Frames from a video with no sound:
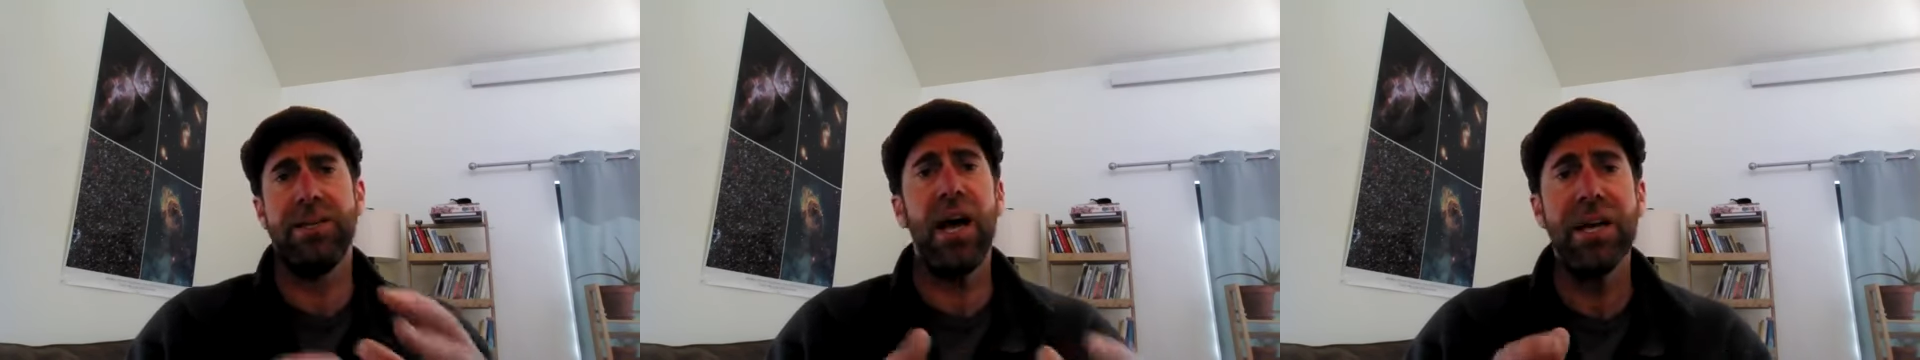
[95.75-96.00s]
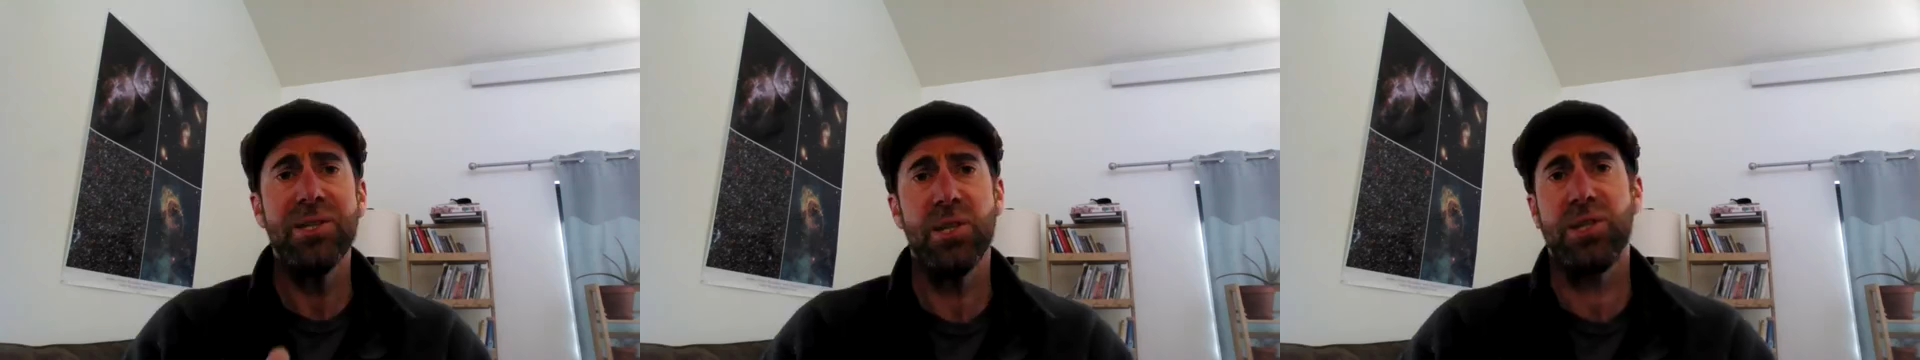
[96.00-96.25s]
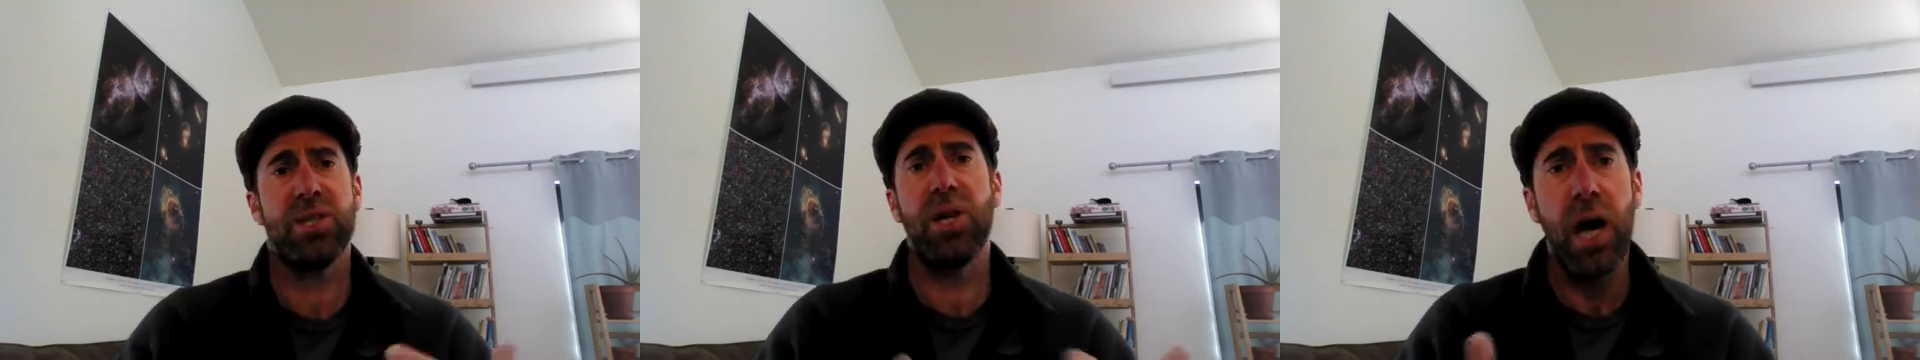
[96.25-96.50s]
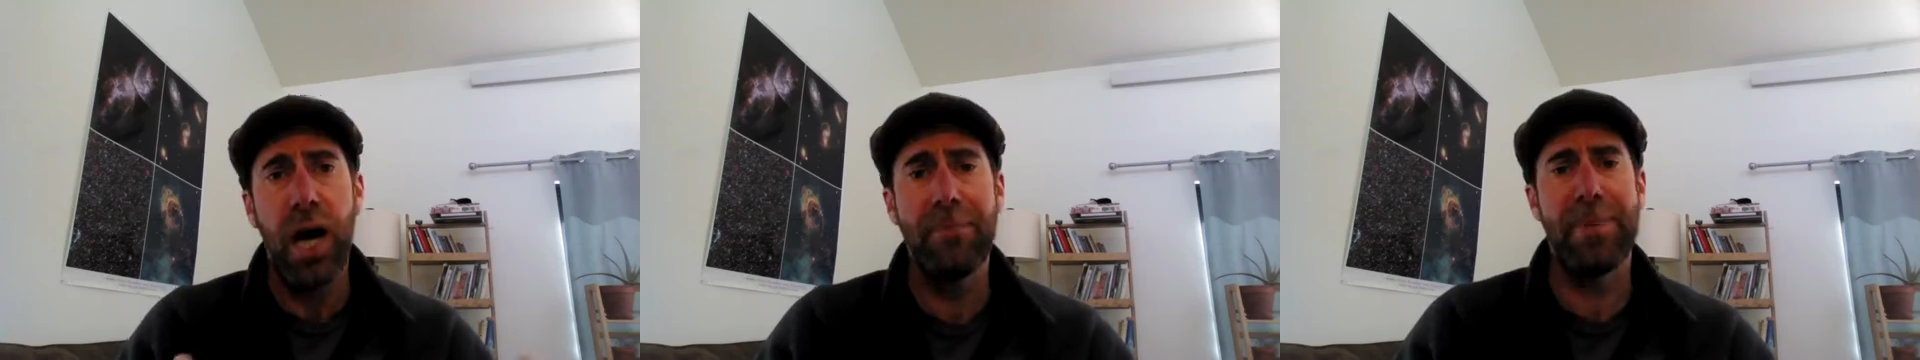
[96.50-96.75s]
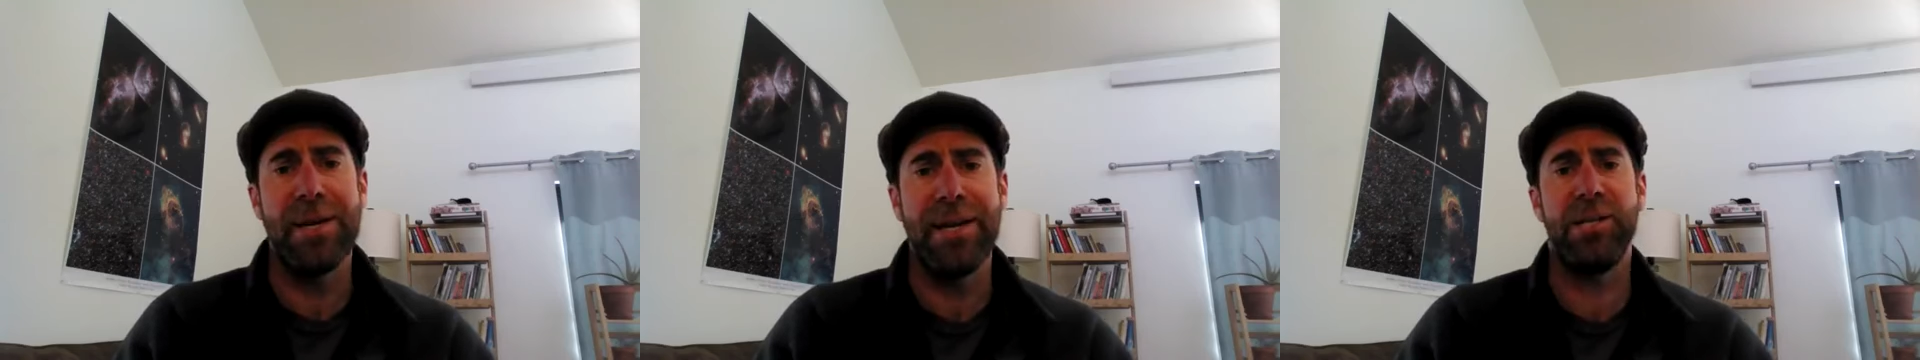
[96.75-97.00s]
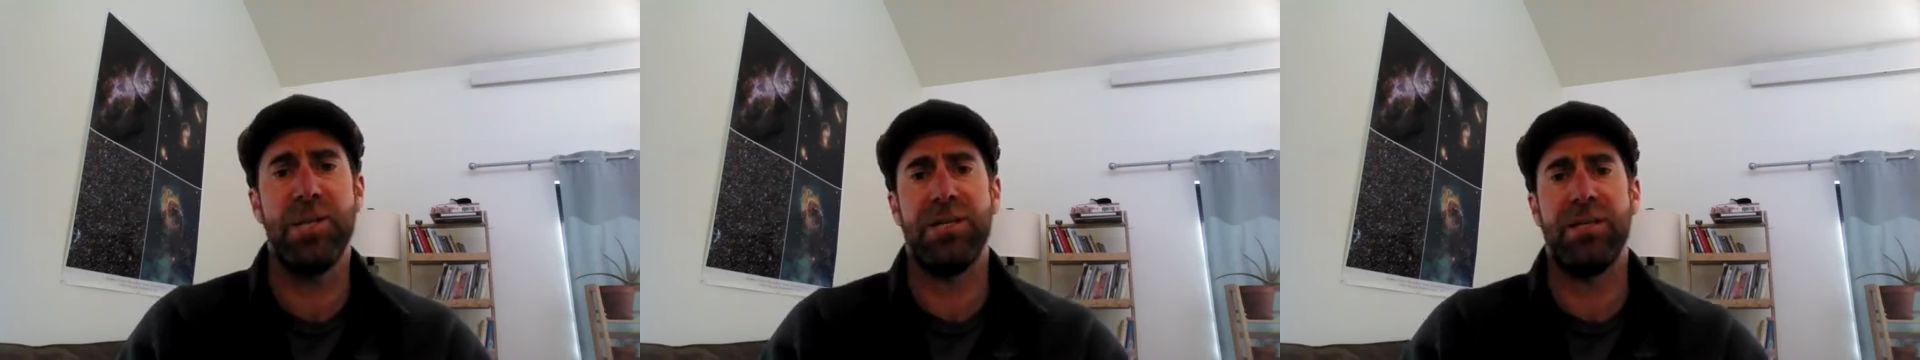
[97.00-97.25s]
not just a
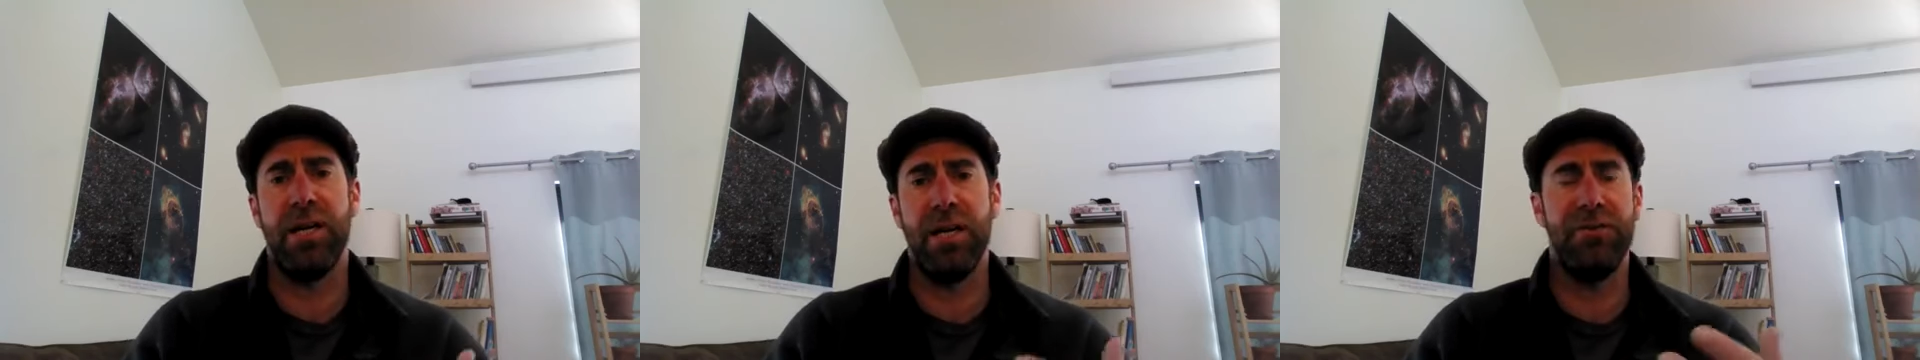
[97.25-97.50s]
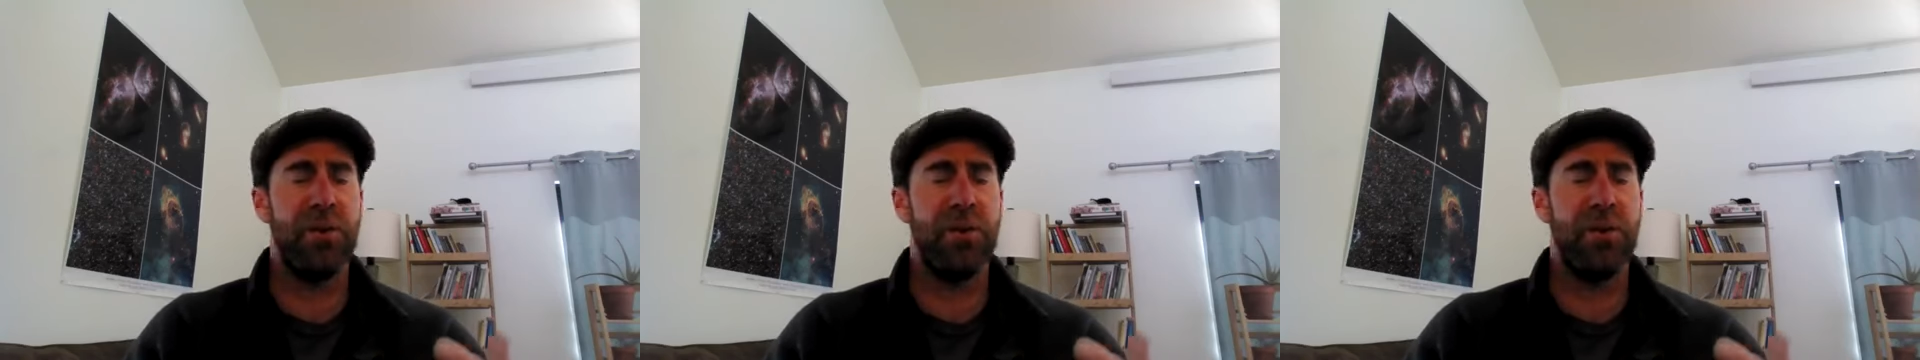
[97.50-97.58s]
combination